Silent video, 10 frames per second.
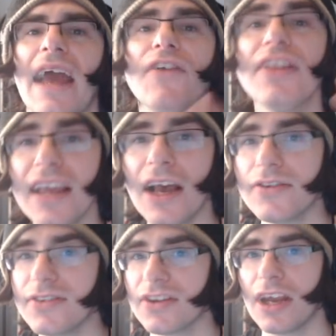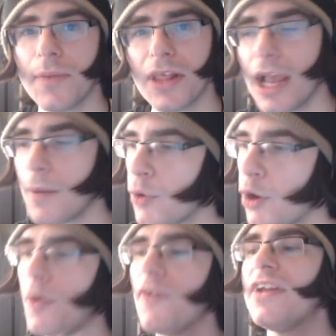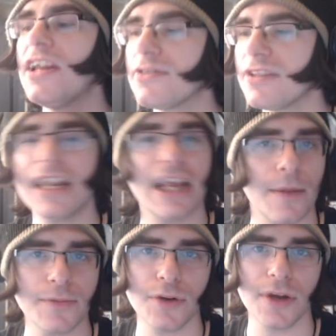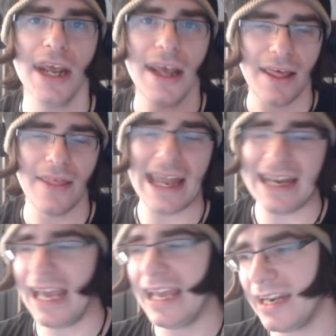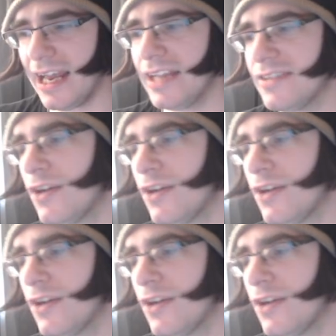Everything else is going to be like promo videos leading up to it that day and night.